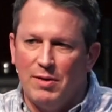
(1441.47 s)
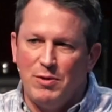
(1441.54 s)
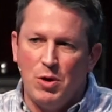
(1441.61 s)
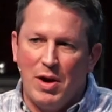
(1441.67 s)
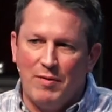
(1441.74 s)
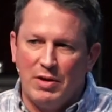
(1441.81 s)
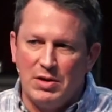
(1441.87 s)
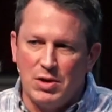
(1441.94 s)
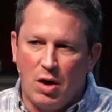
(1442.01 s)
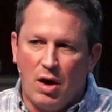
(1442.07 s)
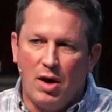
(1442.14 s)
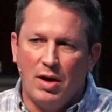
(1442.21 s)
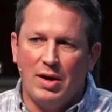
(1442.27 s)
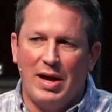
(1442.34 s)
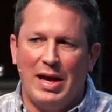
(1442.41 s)
you have a
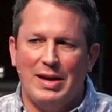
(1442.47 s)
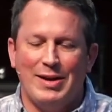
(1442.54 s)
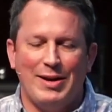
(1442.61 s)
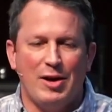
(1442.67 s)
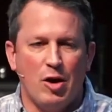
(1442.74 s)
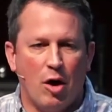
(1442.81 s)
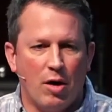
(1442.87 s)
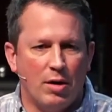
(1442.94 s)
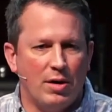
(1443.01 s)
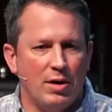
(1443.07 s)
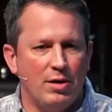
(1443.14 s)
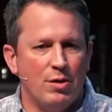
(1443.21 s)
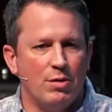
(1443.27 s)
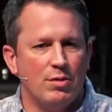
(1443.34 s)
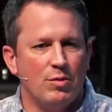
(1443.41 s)
dog and a
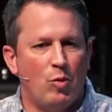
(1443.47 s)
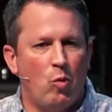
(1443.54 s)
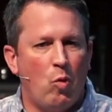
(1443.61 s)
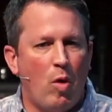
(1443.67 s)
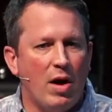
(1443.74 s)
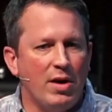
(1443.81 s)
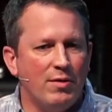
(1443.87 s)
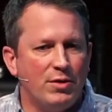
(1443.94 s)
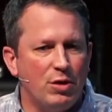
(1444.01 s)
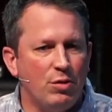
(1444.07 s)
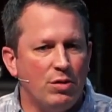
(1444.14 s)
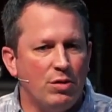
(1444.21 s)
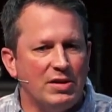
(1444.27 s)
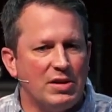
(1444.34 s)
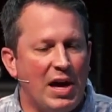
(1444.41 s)
garden, one of two
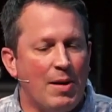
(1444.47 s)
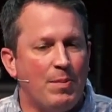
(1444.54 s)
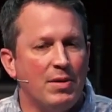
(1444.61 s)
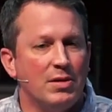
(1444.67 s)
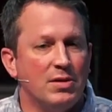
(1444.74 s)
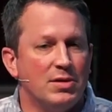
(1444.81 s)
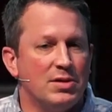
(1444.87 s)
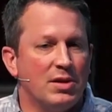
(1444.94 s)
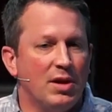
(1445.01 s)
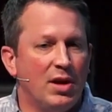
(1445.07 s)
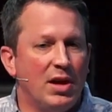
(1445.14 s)
things happens.